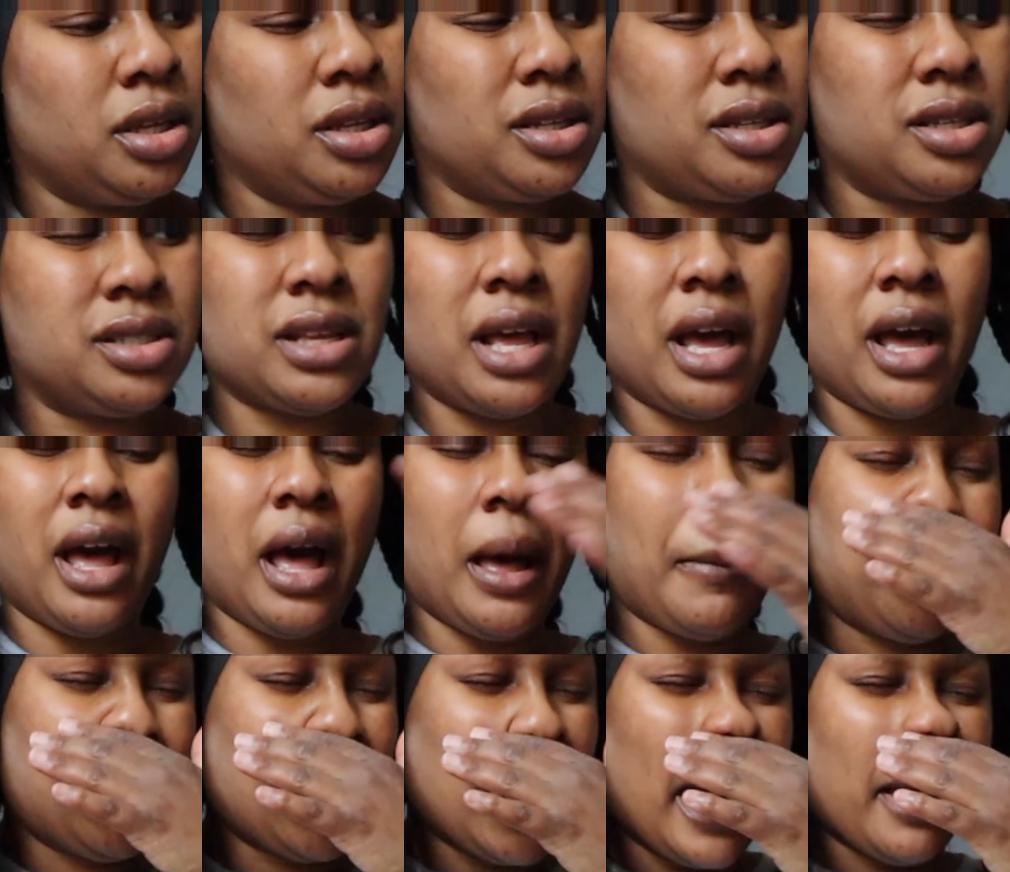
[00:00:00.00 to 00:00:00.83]
Because I
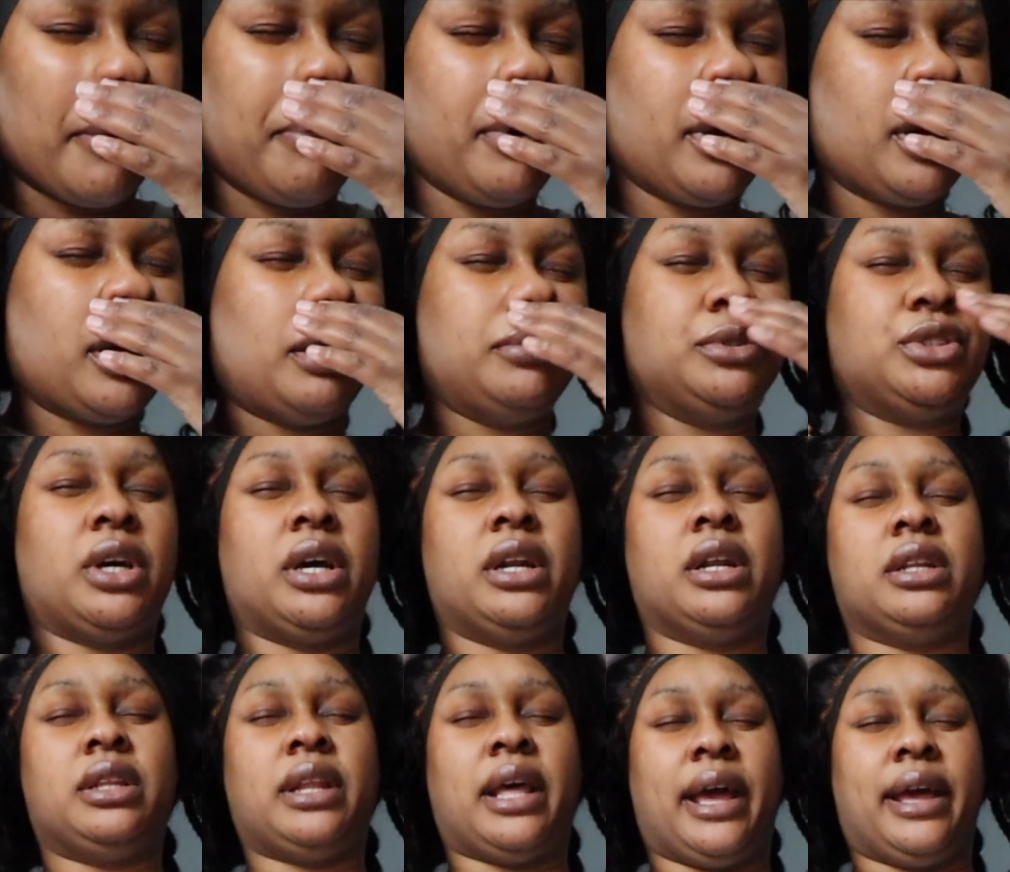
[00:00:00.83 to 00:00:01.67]
got black pick. I'm trying
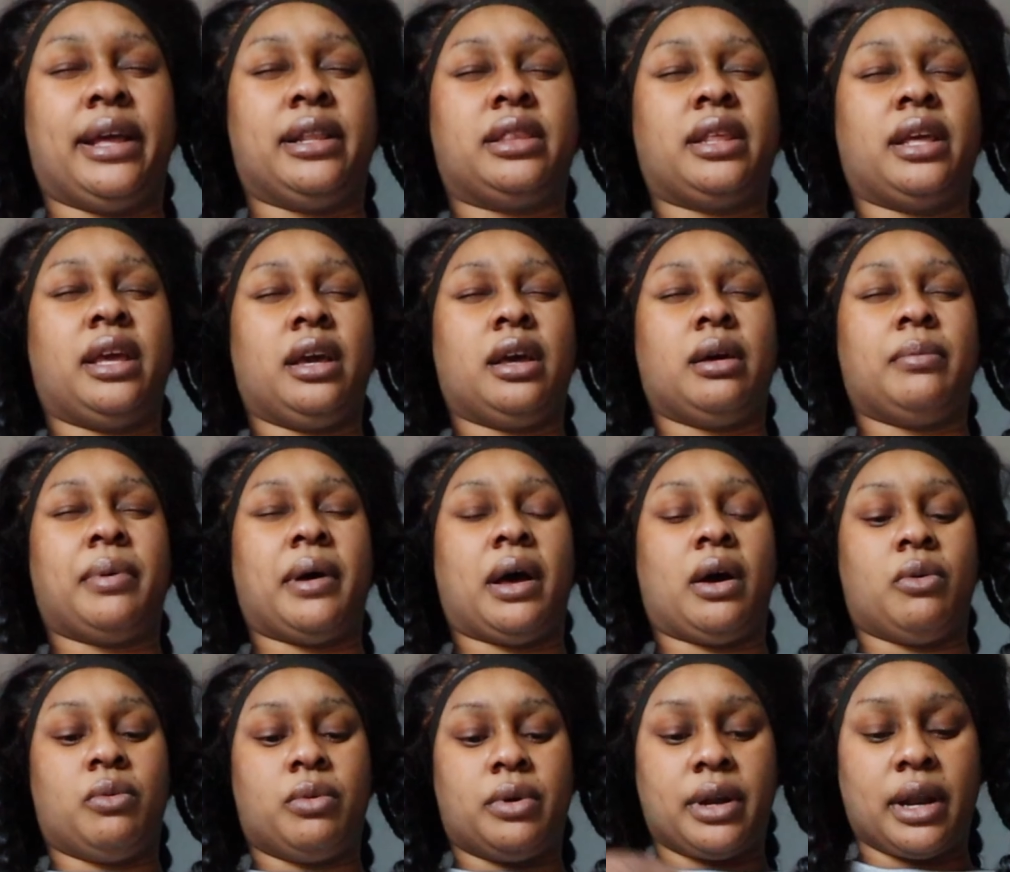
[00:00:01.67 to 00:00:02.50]
to like think
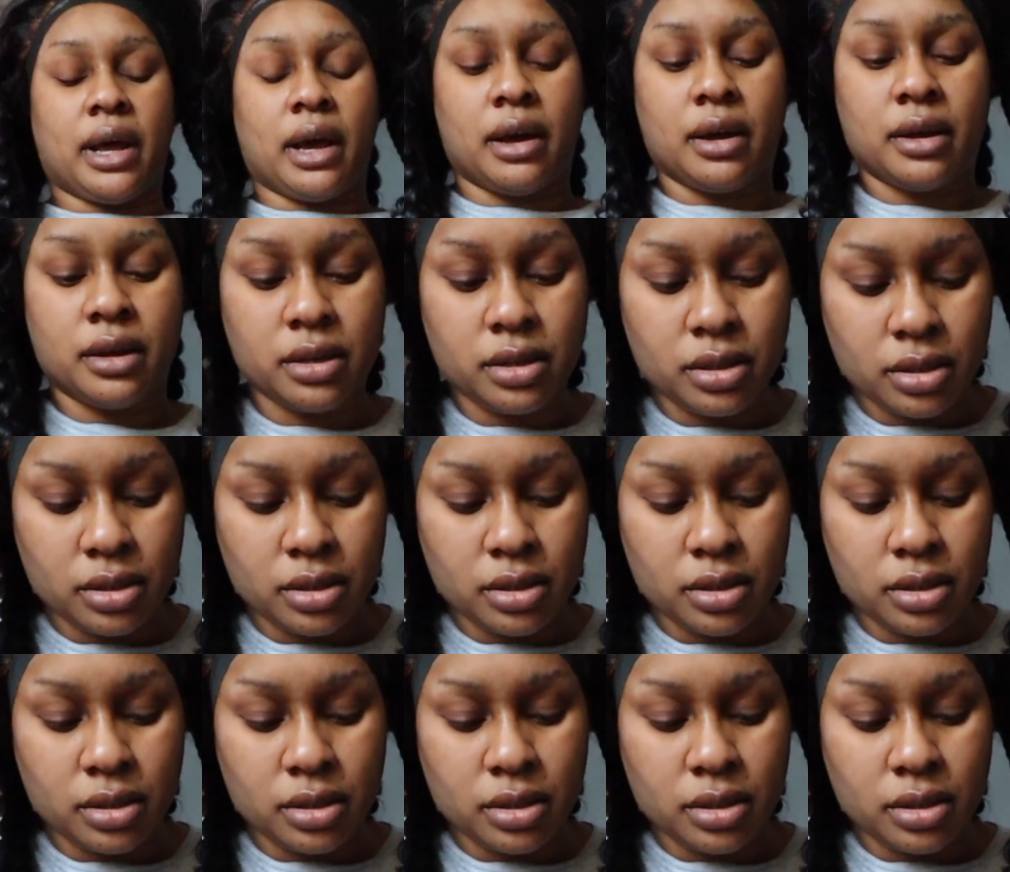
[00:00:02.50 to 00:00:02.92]
about what I